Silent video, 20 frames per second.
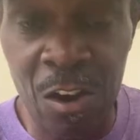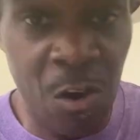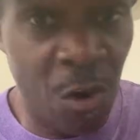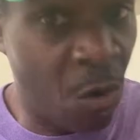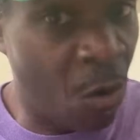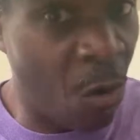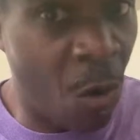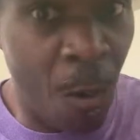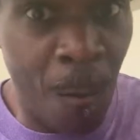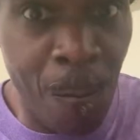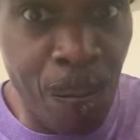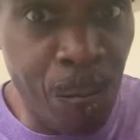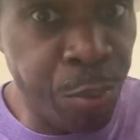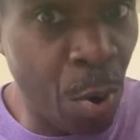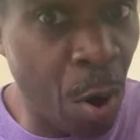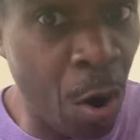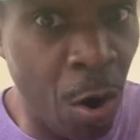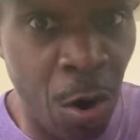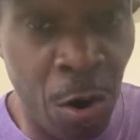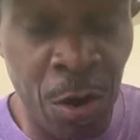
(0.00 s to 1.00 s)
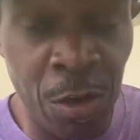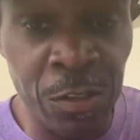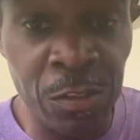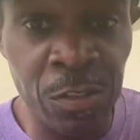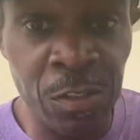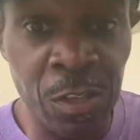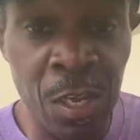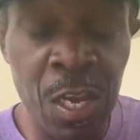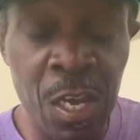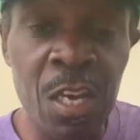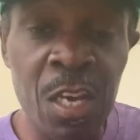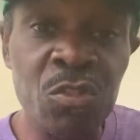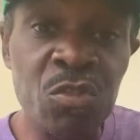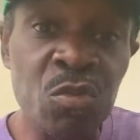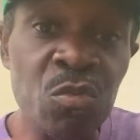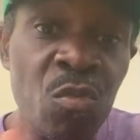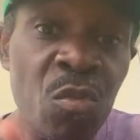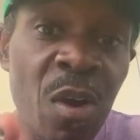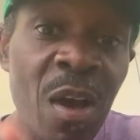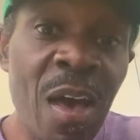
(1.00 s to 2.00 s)
or broads
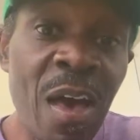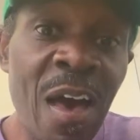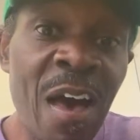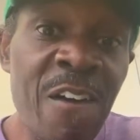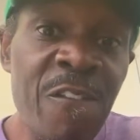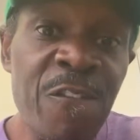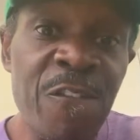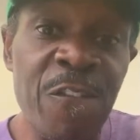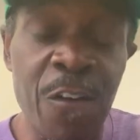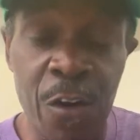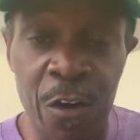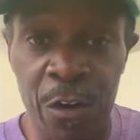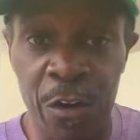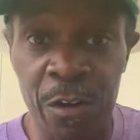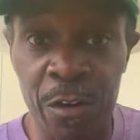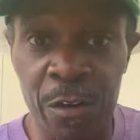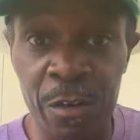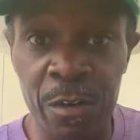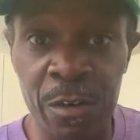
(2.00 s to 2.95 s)
to ever